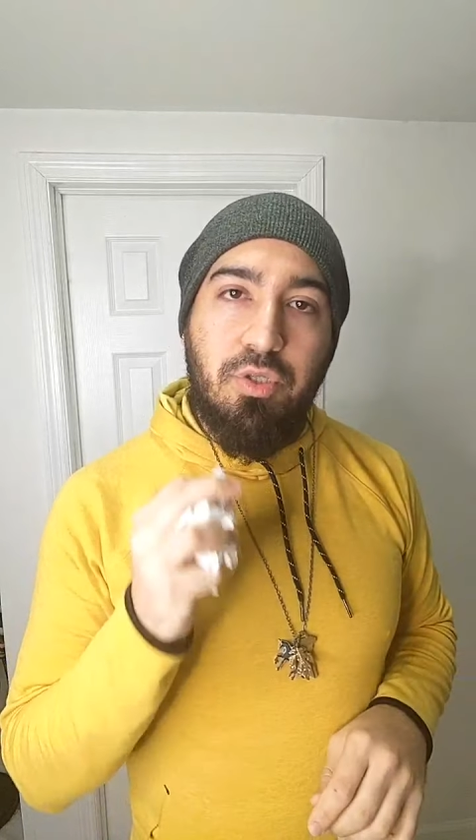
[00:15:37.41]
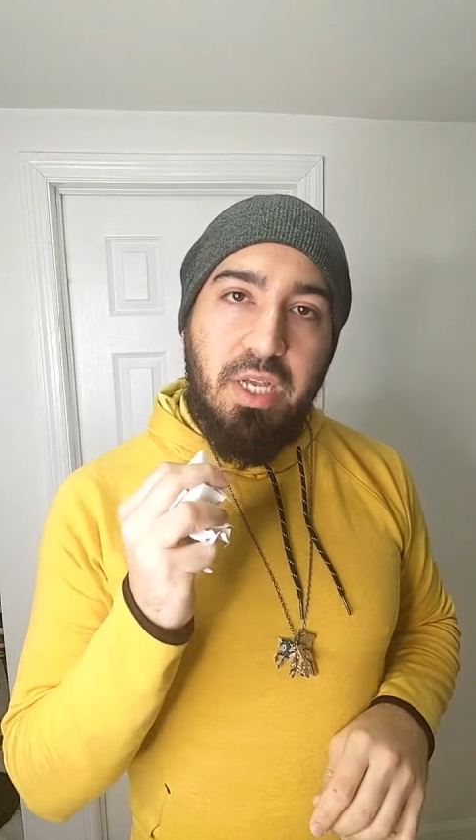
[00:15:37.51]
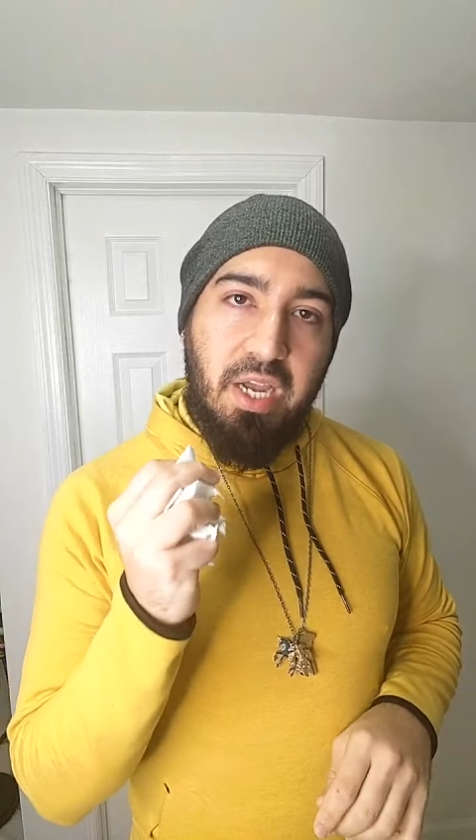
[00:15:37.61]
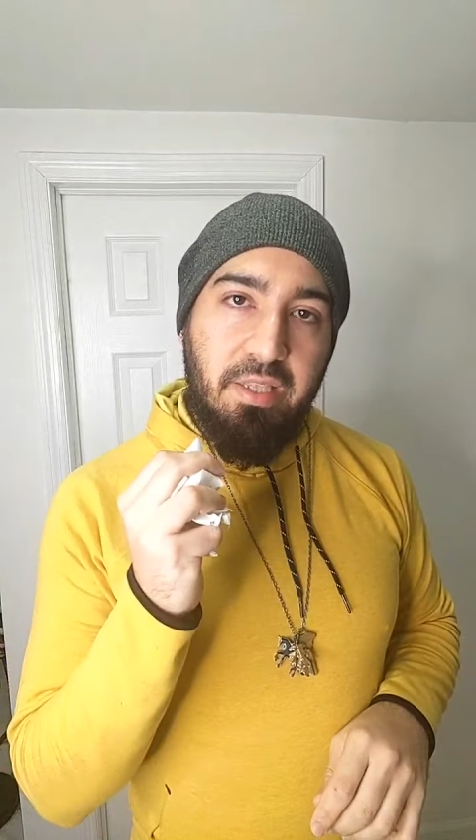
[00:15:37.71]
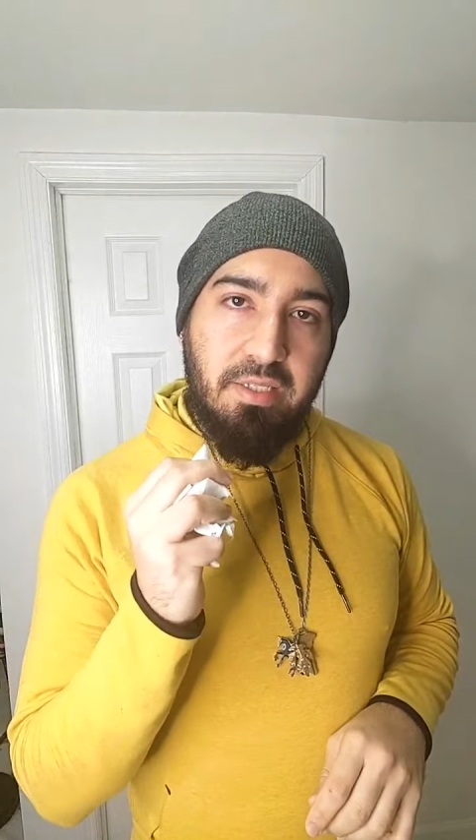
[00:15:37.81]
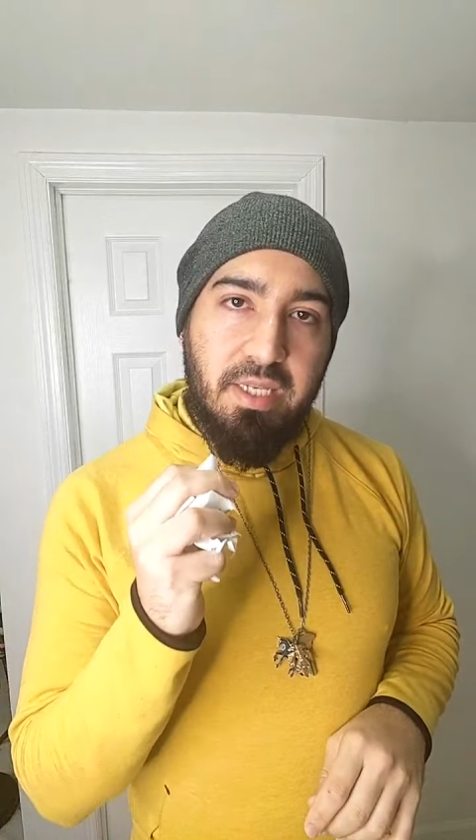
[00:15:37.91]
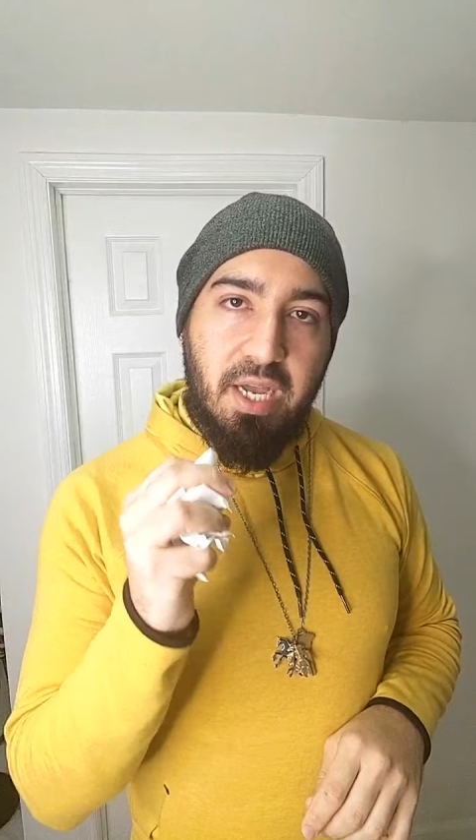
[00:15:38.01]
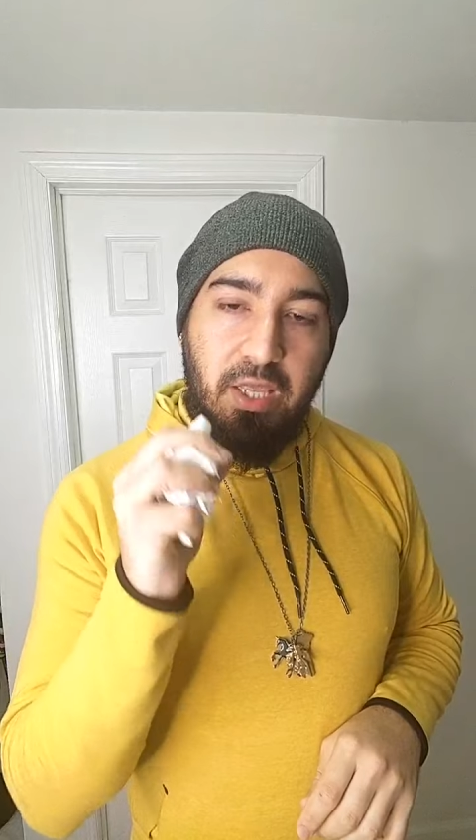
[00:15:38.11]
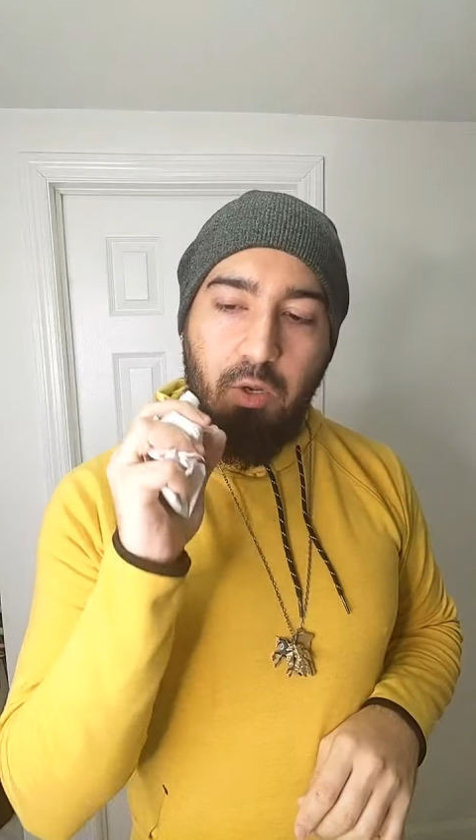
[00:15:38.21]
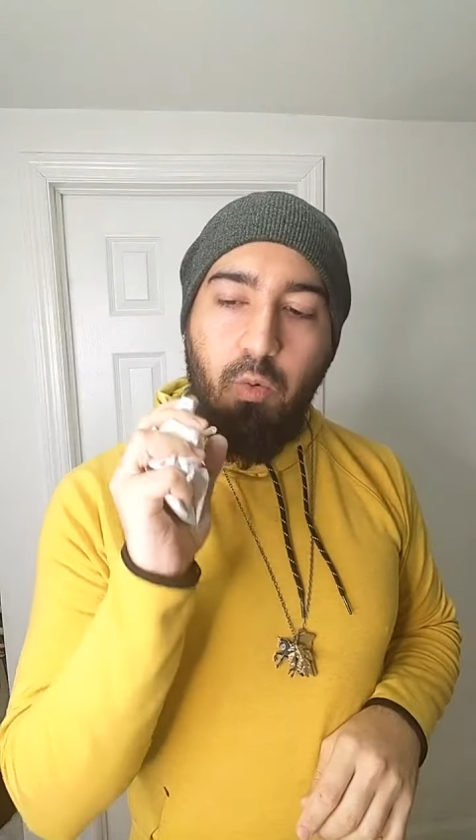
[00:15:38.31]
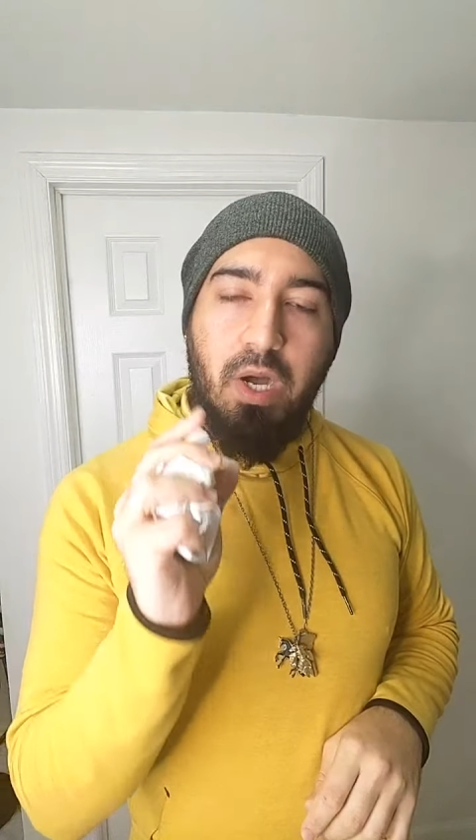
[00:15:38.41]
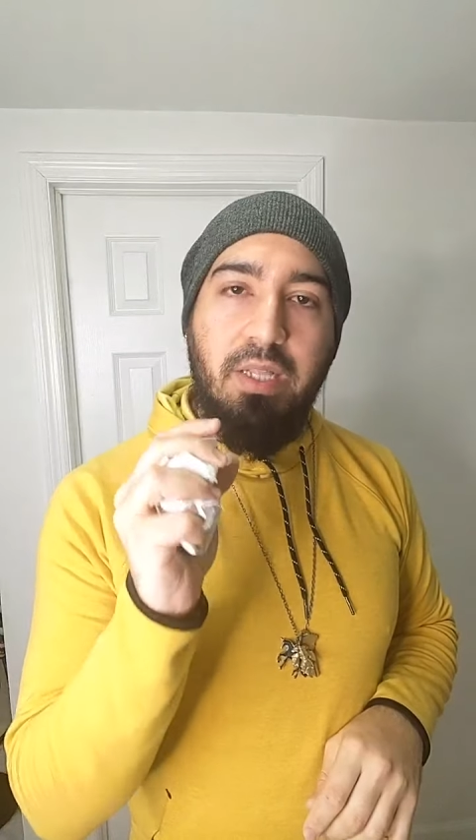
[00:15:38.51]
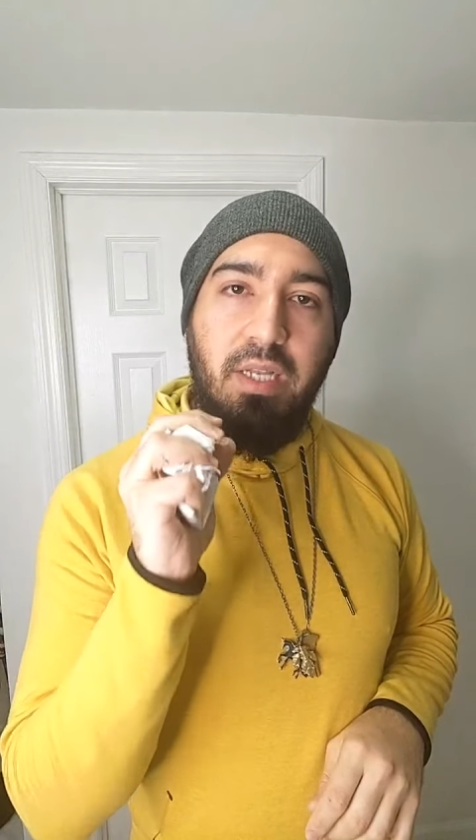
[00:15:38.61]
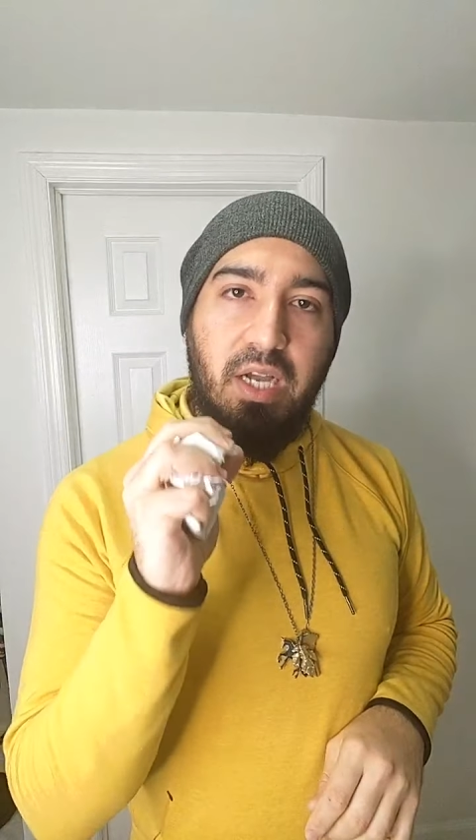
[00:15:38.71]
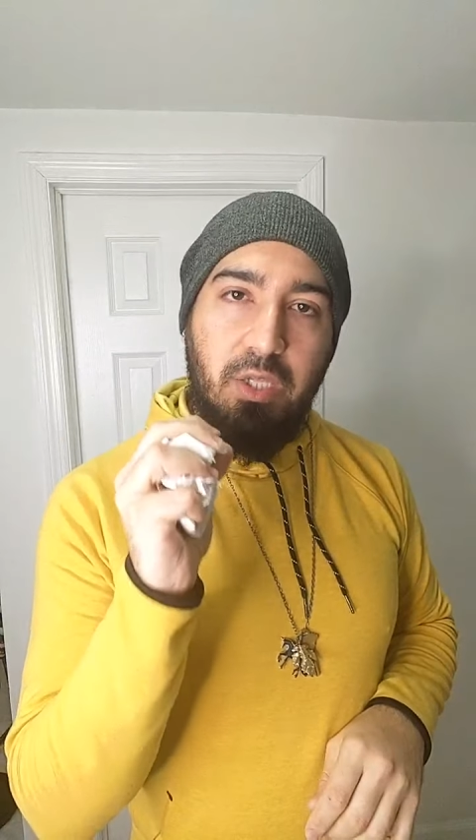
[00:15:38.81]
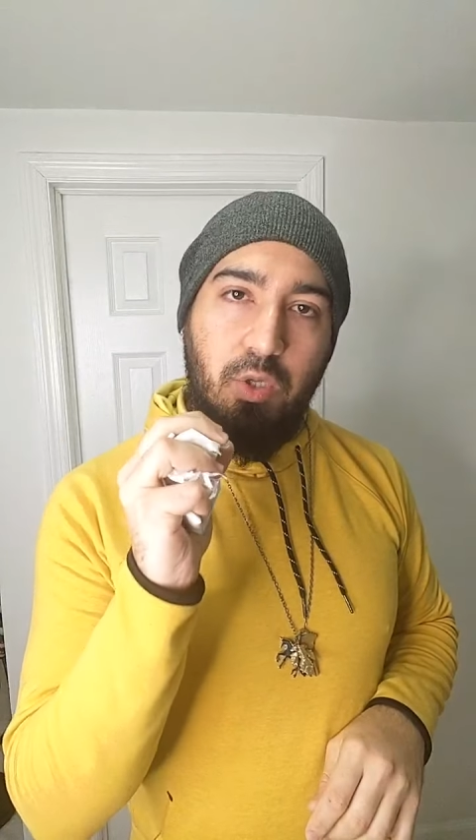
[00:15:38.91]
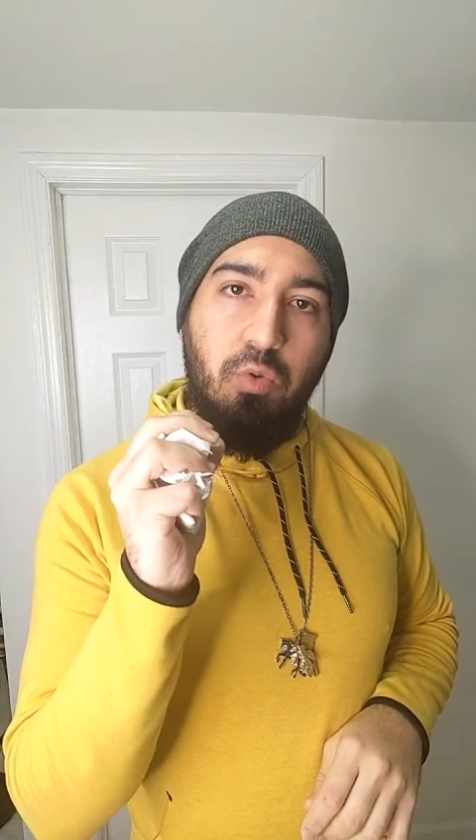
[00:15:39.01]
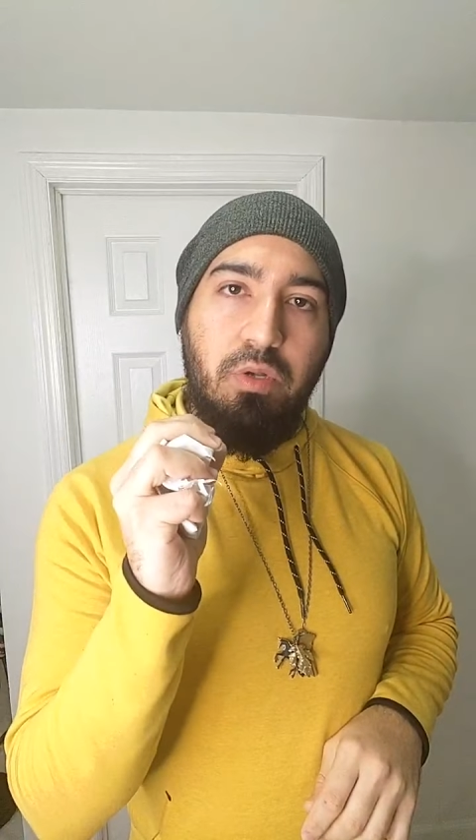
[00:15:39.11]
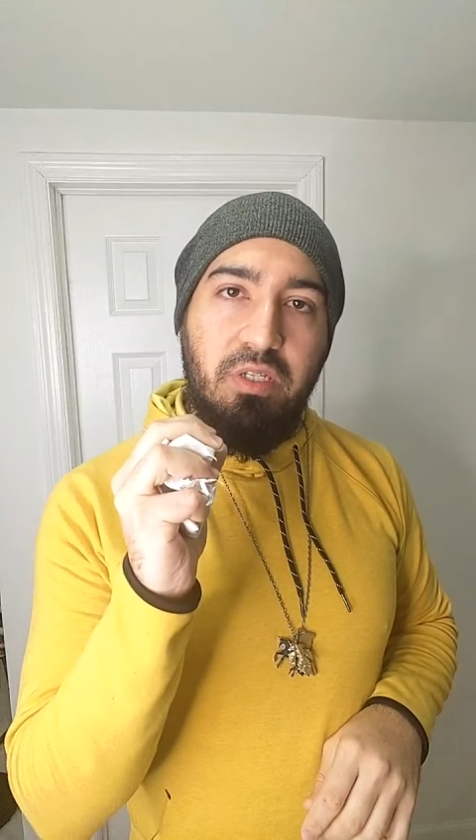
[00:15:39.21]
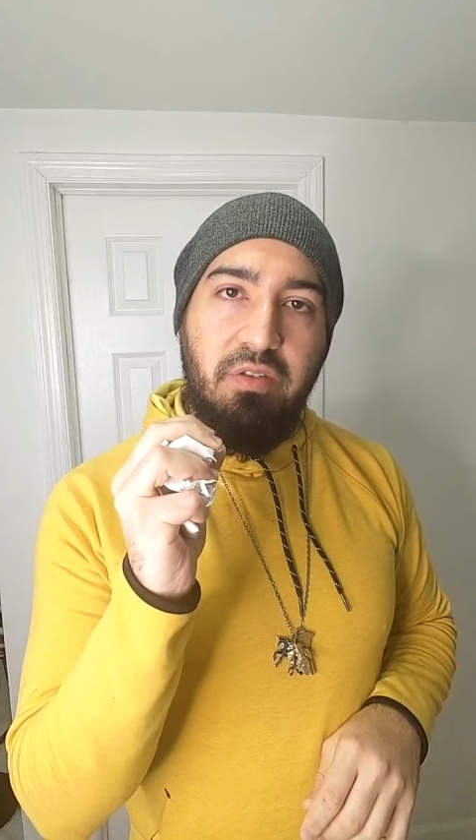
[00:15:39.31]
I decide what I do
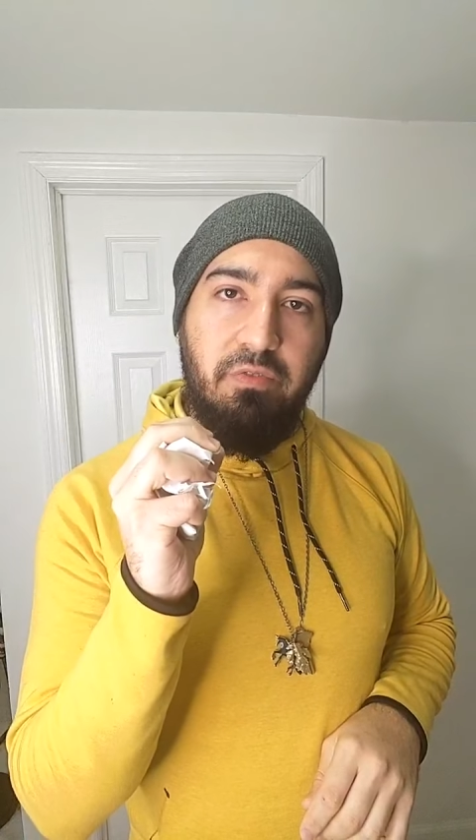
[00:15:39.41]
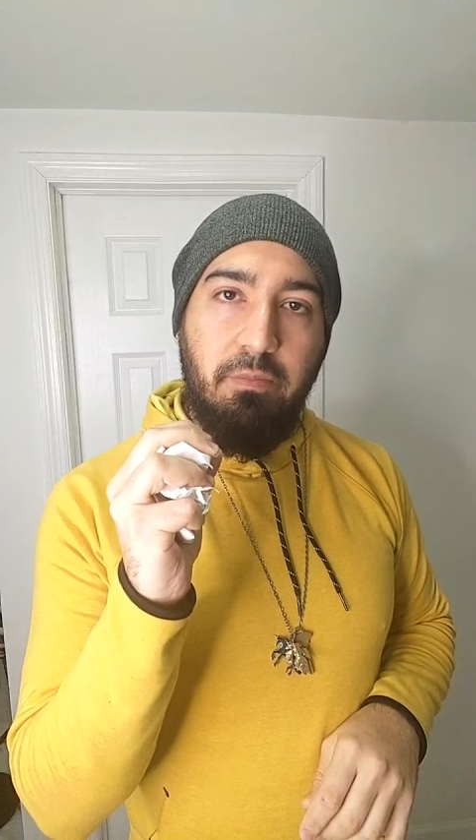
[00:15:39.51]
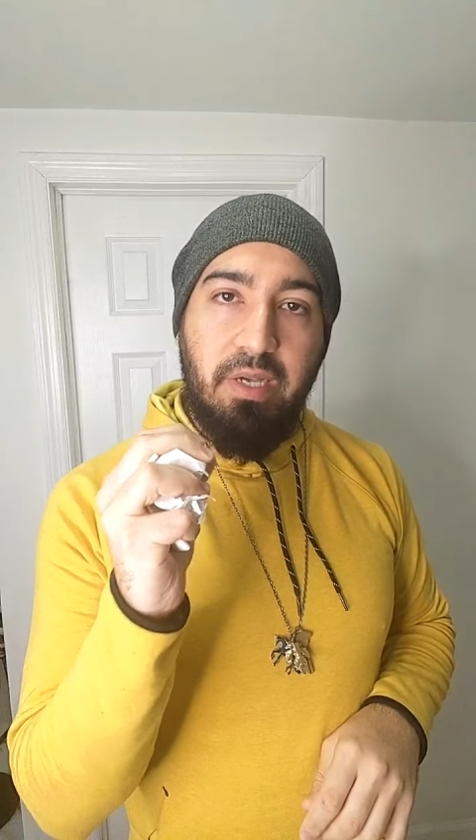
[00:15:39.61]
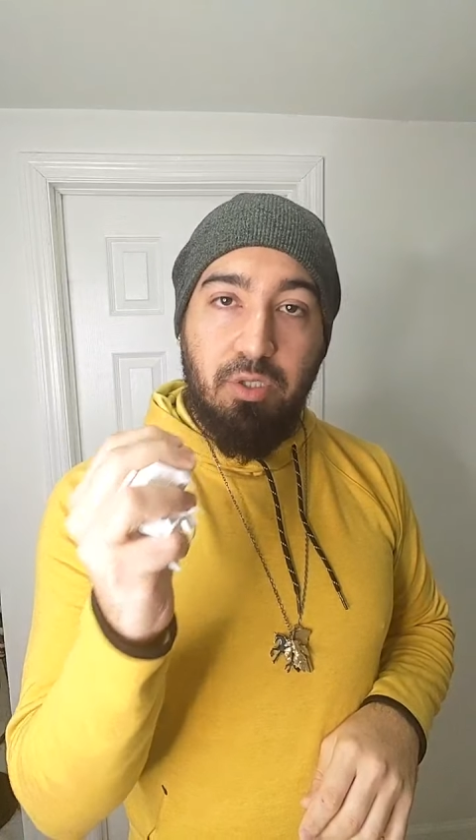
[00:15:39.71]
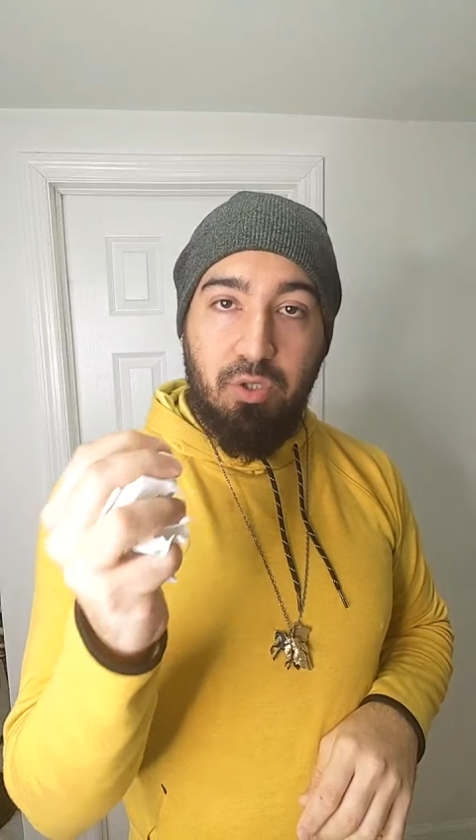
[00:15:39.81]
with this information.